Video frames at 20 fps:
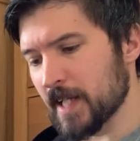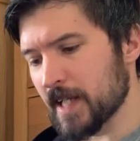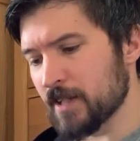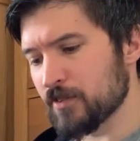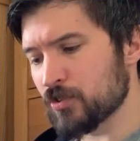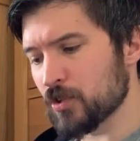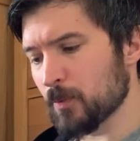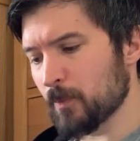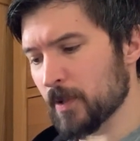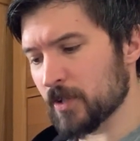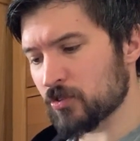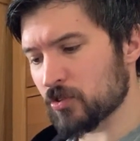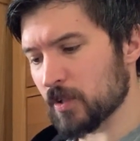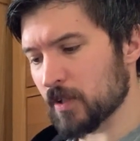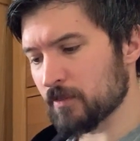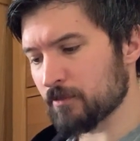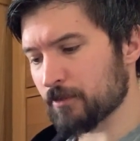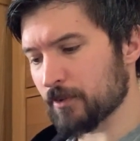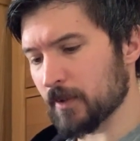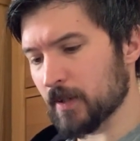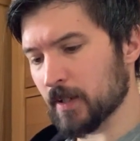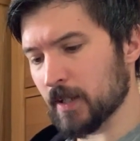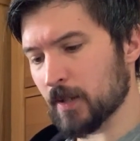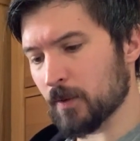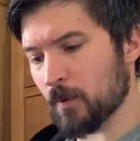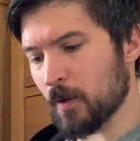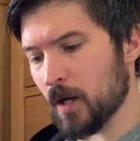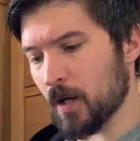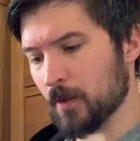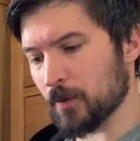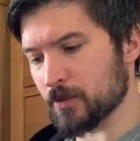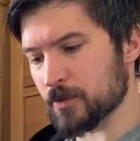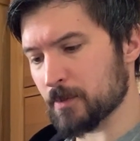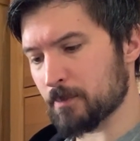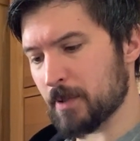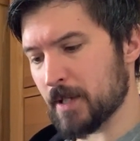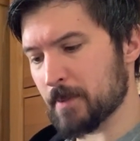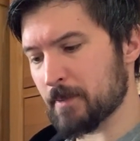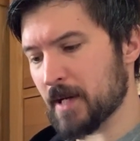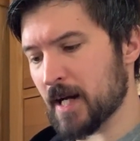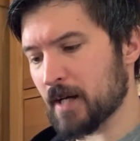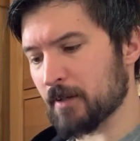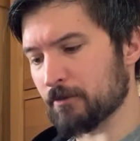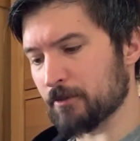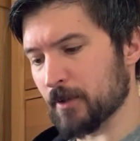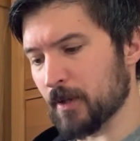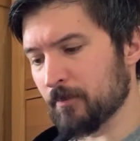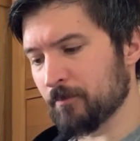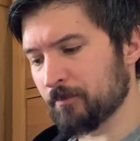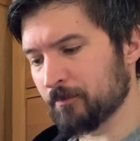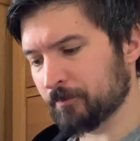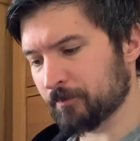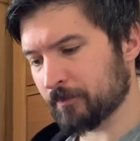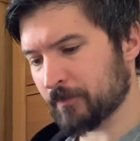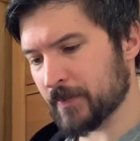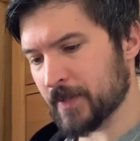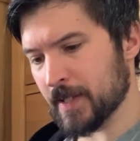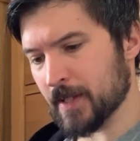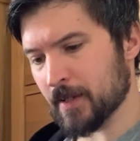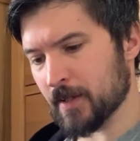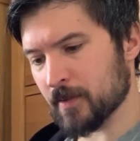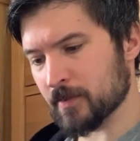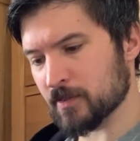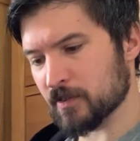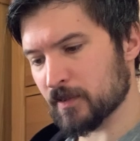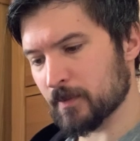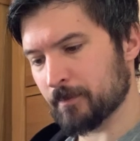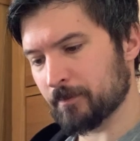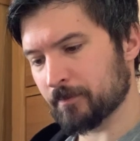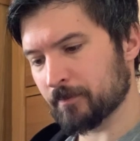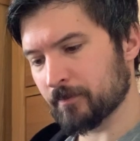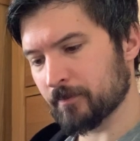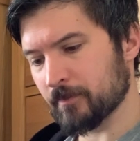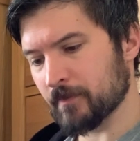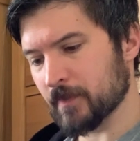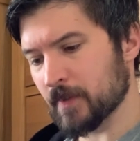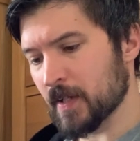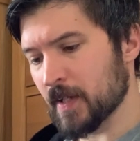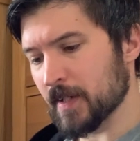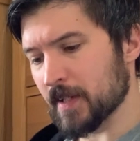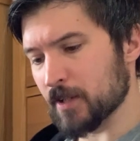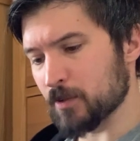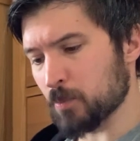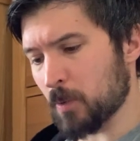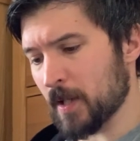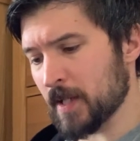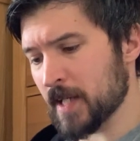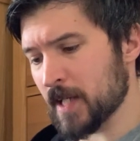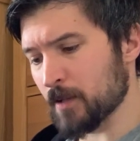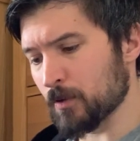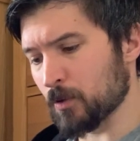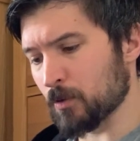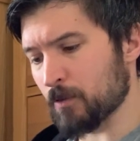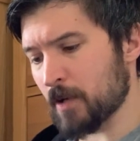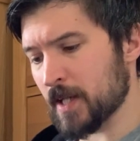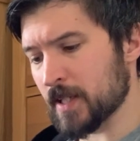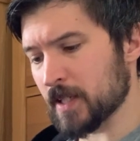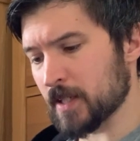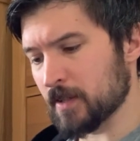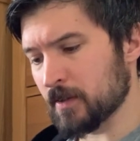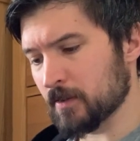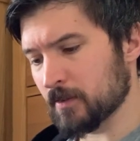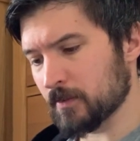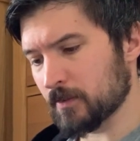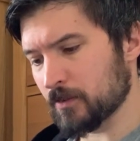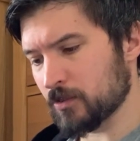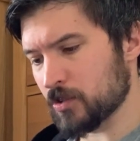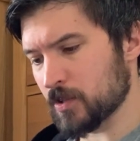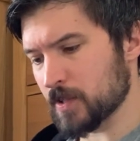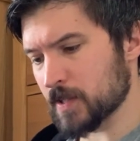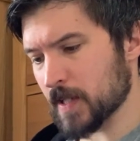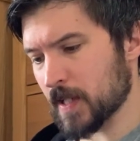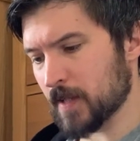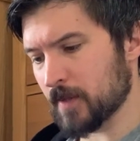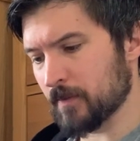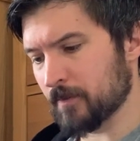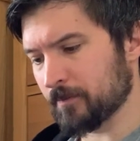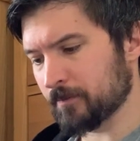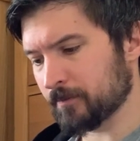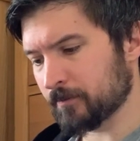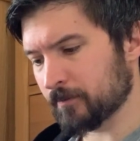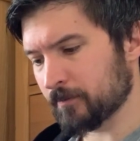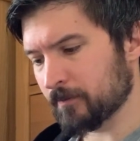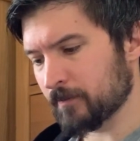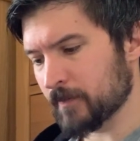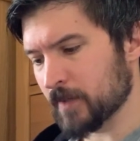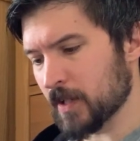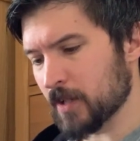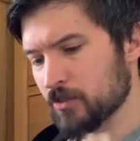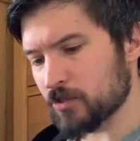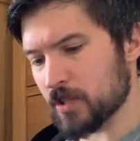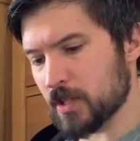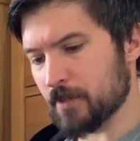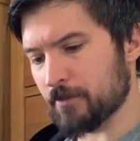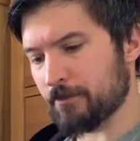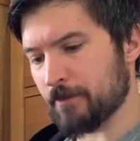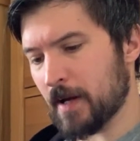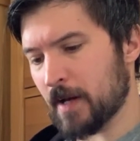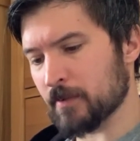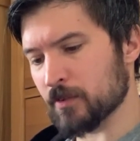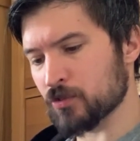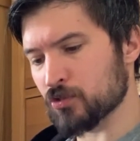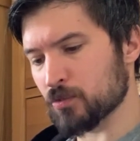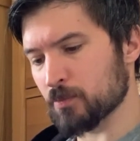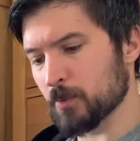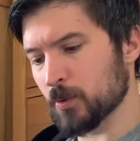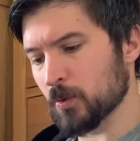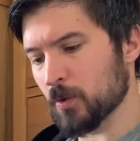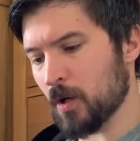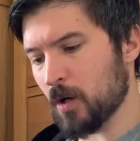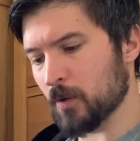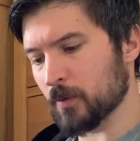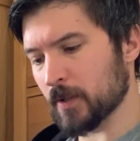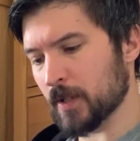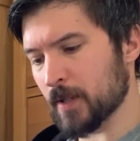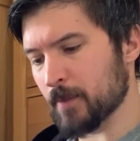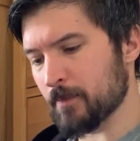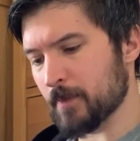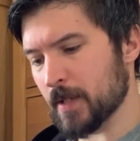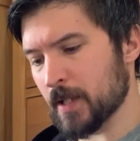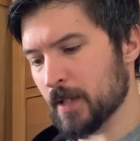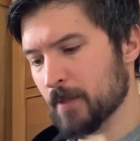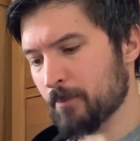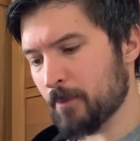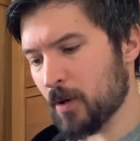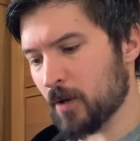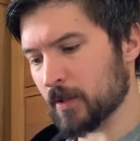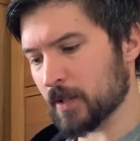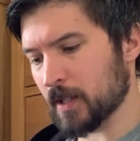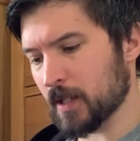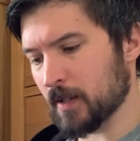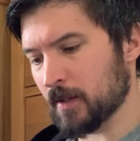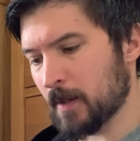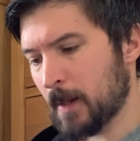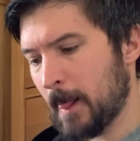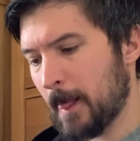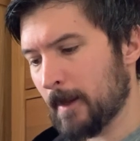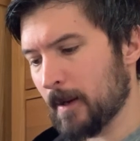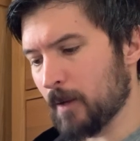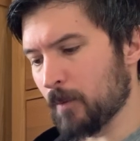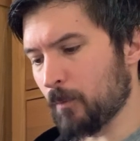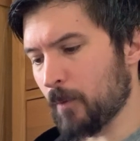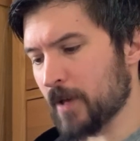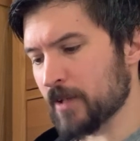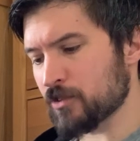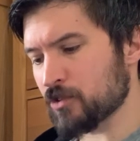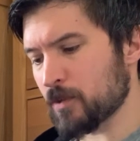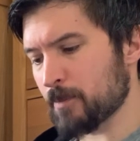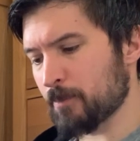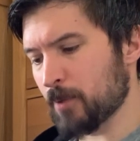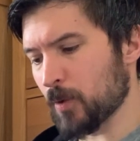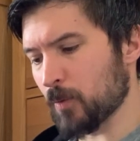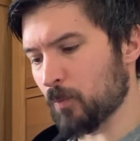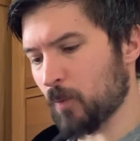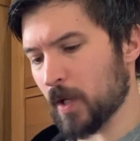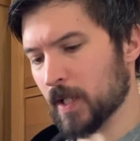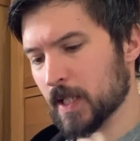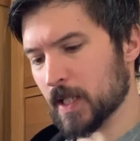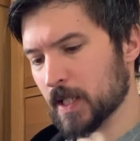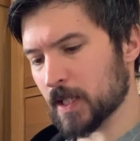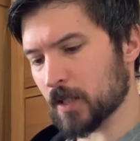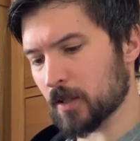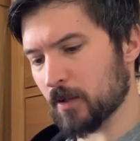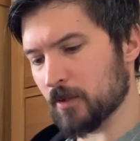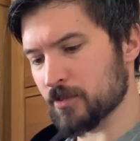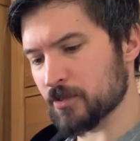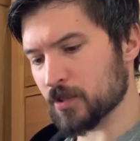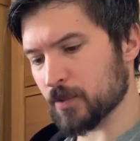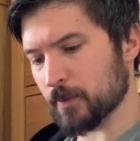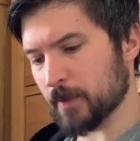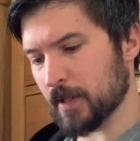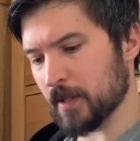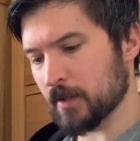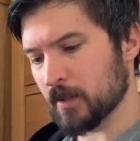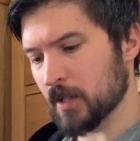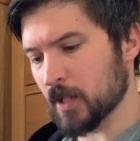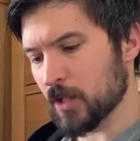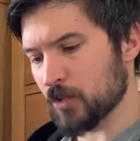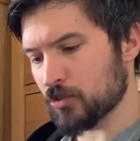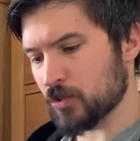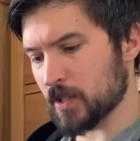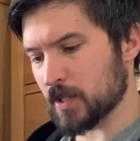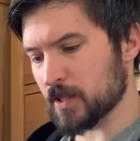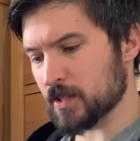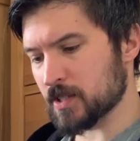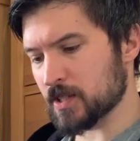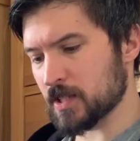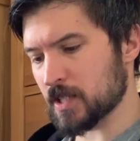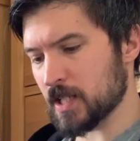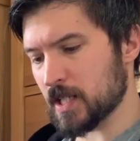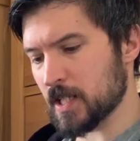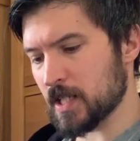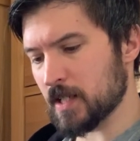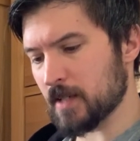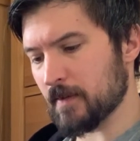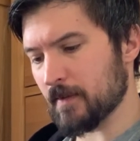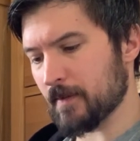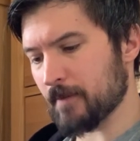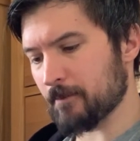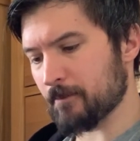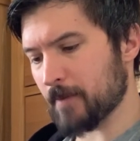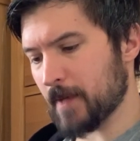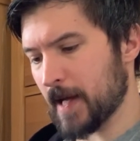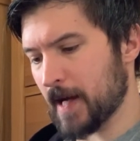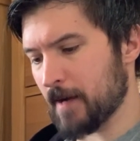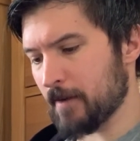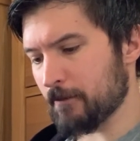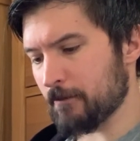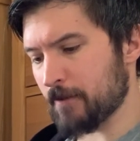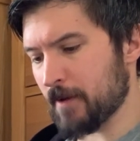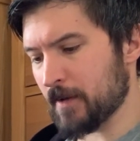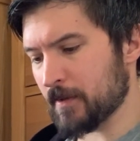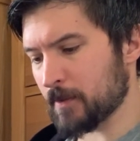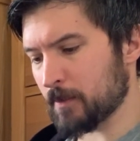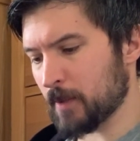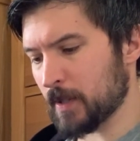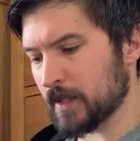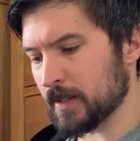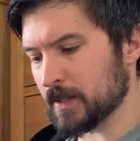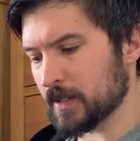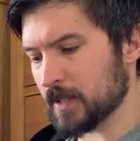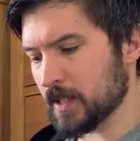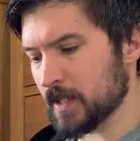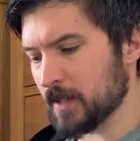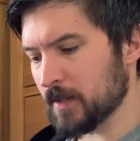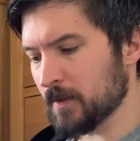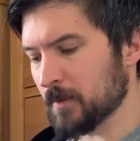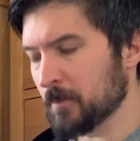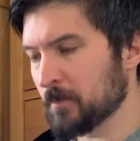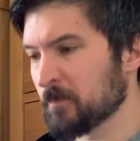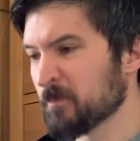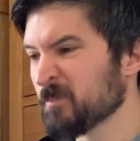"Is you wishing for a little hole to peep out from?" he asked. "There's one here already," she said. She had found a small hole in the pocket, and when she put one eye close to it, she could see out very well indeed.